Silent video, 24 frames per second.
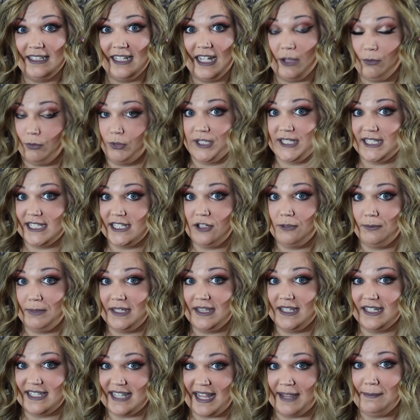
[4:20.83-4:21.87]
It will still be
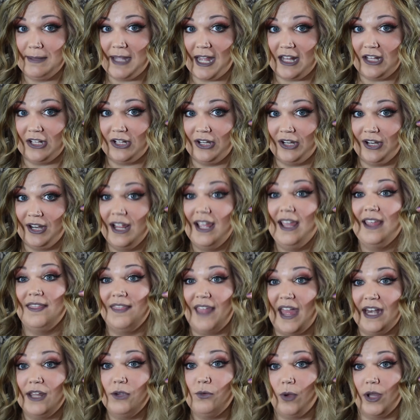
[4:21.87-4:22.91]
the same color
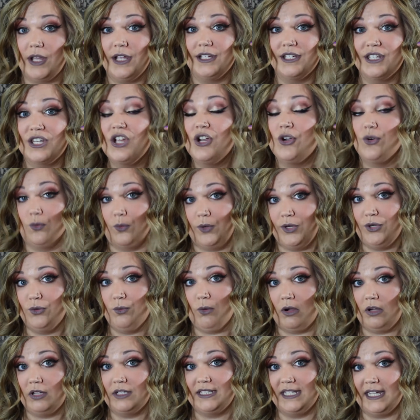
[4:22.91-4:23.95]
that it was when you
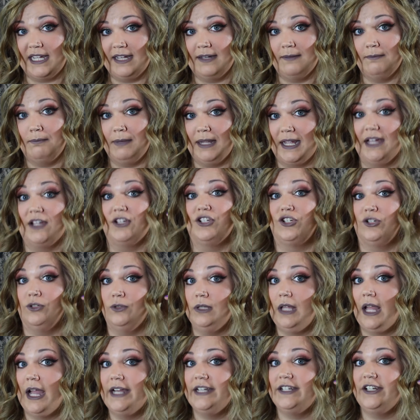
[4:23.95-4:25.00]
walked in because you
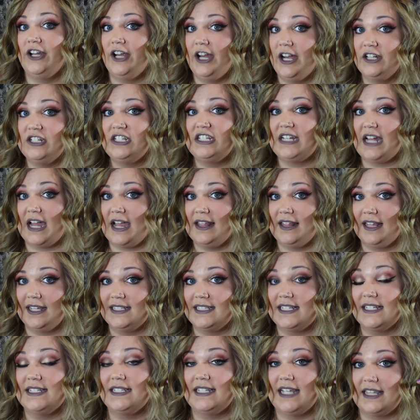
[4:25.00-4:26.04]
lied to your
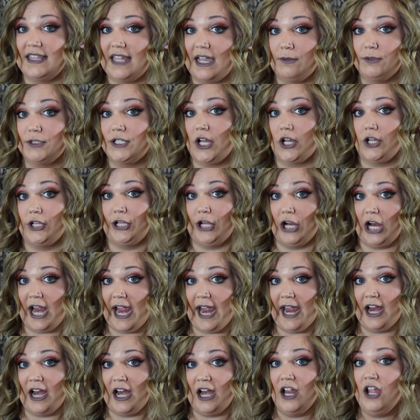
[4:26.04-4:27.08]
hairstylist and said that was all your
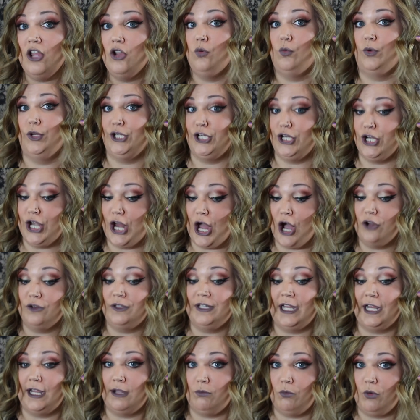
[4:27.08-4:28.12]
hair when you know
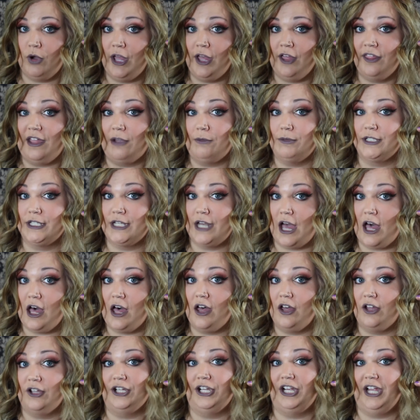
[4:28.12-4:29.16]
damn well that was not
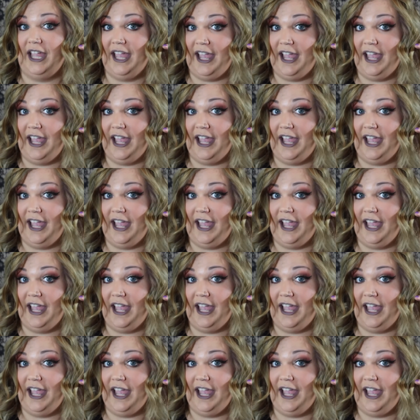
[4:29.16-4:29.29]
all your